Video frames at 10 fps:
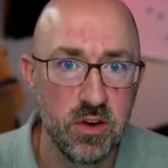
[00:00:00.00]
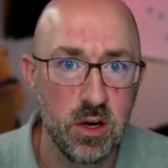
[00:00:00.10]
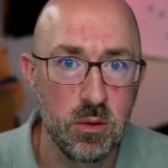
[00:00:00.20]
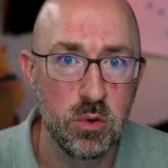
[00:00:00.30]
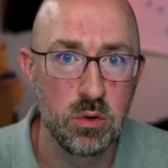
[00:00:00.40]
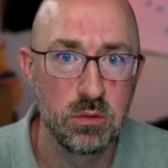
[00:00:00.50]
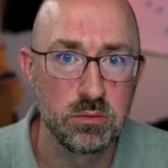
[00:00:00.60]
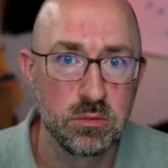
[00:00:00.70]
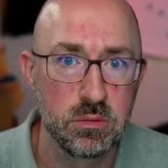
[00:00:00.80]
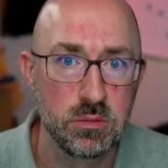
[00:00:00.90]
variable.
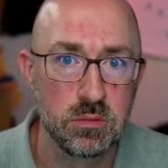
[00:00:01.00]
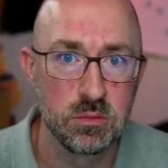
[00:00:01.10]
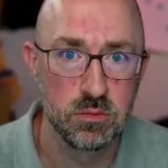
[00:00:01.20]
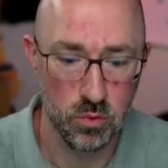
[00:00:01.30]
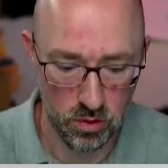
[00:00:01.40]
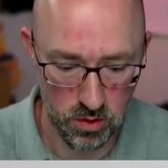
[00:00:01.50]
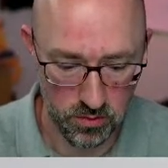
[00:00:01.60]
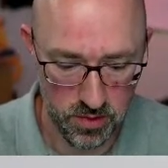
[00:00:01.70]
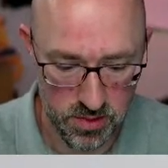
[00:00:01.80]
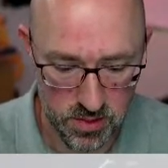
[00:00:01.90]
We'll
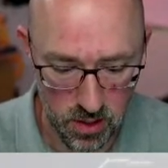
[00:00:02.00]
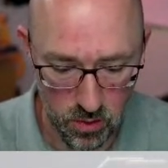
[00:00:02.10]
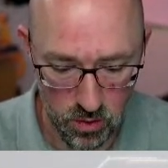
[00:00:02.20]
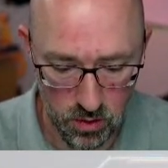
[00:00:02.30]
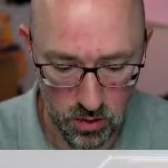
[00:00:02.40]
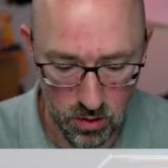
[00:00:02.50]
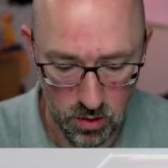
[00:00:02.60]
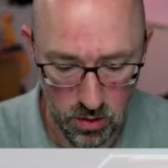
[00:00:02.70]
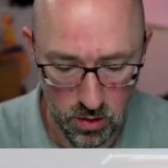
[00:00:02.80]
call this our